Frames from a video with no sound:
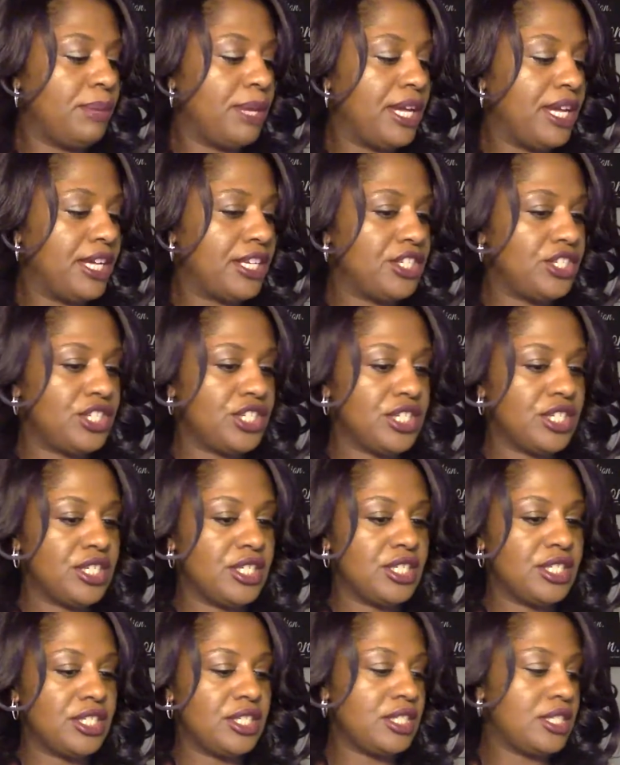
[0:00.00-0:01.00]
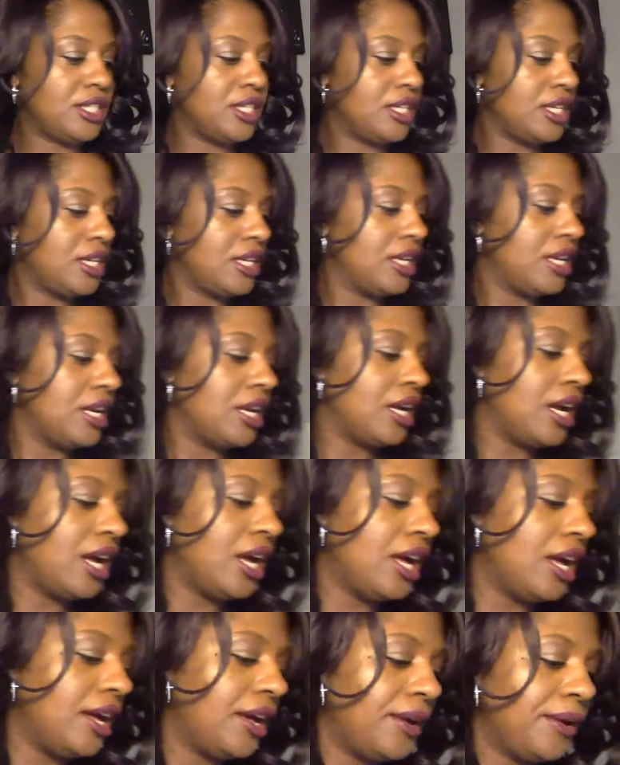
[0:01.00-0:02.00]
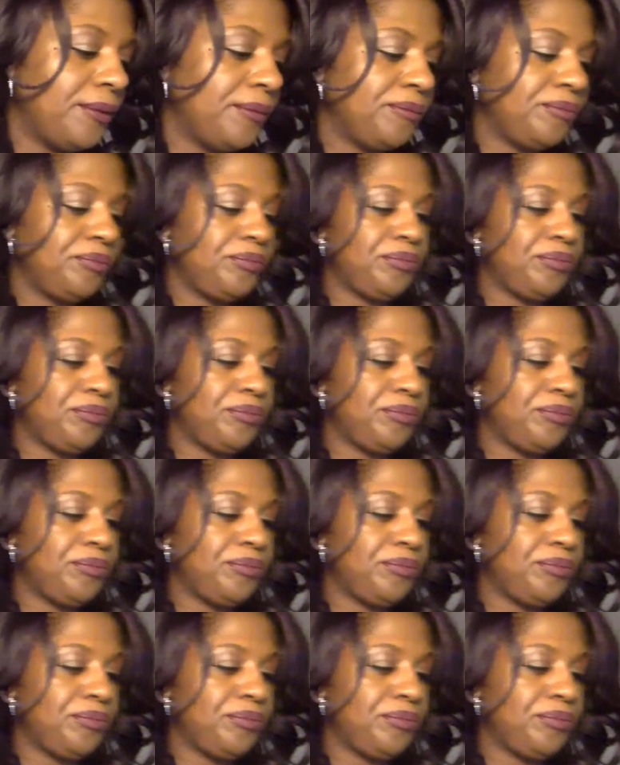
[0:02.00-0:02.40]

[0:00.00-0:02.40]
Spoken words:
punches um,